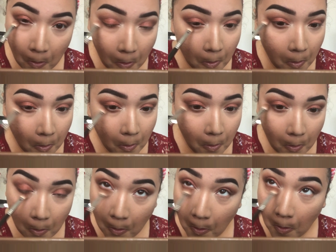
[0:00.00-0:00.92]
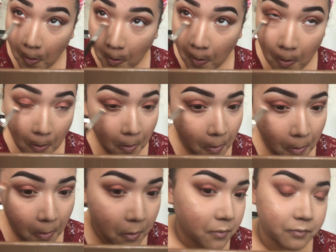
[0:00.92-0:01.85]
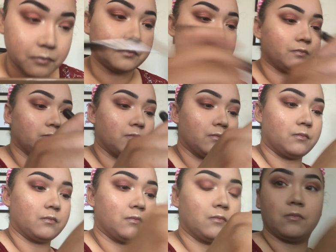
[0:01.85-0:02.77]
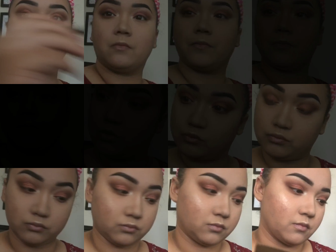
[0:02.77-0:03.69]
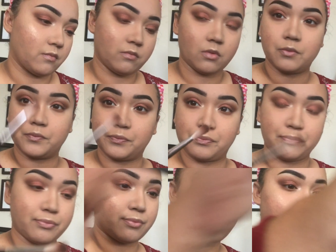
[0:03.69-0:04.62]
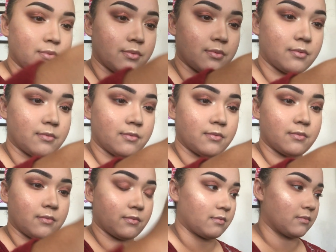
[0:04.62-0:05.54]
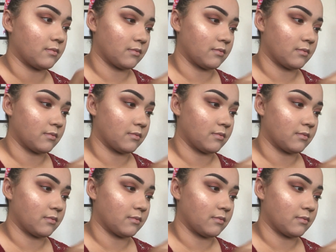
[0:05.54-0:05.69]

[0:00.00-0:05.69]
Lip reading: obsessed with the darker shade that I used in the outer corner of my eyes,